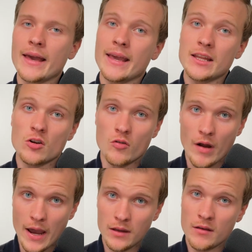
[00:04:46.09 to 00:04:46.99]
get a
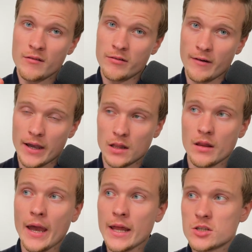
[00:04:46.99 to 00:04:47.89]
right
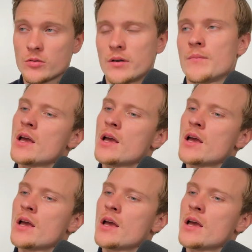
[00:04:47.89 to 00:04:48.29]
final answer.